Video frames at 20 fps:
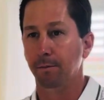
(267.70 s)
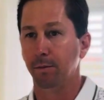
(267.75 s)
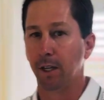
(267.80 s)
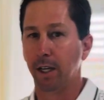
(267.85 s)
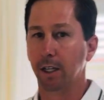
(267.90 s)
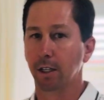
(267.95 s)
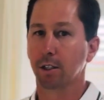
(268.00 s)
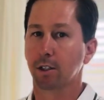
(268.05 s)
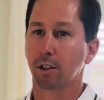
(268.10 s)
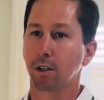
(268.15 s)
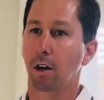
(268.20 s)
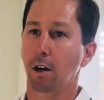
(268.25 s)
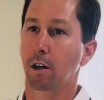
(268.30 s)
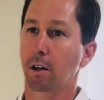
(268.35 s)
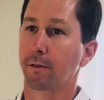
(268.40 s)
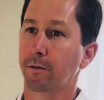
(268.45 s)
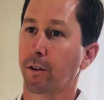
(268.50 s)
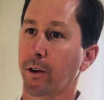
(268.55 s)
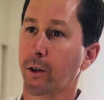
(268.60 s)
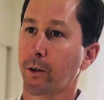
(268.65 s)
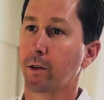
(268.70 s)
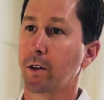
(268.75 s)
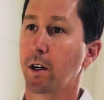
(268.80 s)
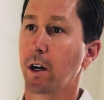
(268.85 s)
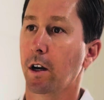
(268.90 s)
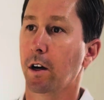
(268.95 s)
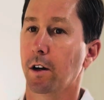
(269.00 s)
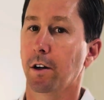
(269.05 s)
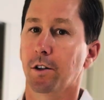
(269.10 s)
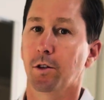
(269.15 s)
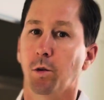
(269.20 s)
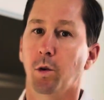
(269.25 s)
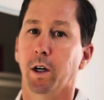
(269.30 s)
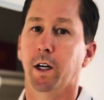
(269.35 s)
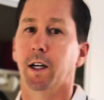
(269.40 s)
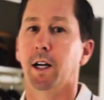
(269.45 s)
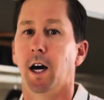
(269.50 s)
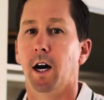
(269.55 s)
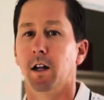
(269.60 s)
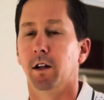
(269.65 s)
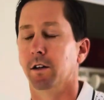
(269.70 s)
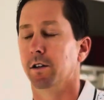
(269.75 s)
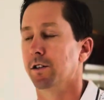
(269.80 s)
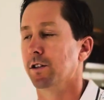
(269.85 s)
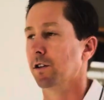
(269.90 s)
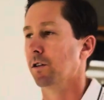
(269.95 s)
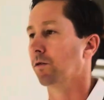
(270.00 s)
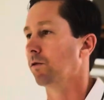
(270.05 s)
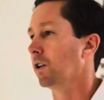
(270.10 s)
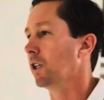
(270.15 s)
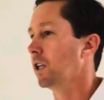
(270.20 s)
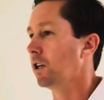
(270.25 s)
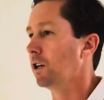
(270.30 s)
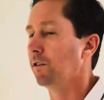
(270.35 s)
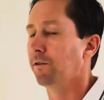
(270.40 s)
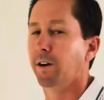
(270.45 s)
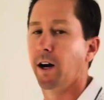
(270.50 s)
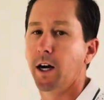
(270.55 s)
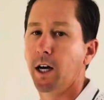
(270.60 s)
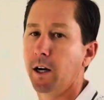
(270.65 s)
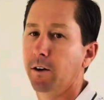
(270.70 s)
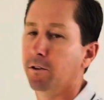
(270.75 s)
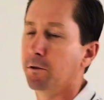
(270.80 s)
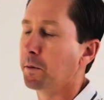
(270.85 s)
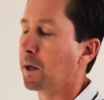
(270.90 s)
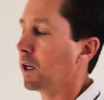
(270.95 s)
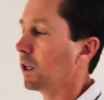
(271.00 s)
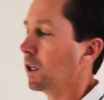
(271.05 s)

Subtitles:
installed for $320. So really good value for my